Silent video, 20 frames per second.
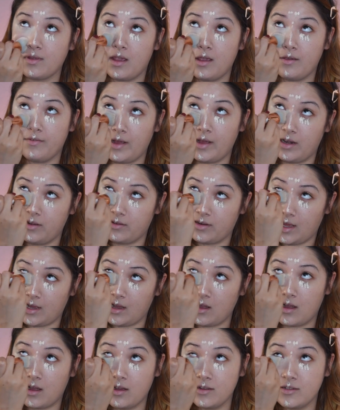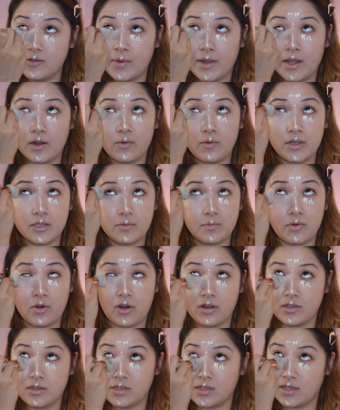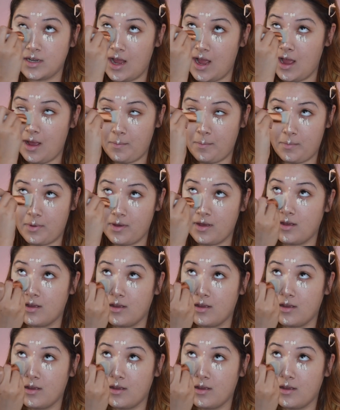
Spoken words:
If I look like a ghost, we can always bronze it up.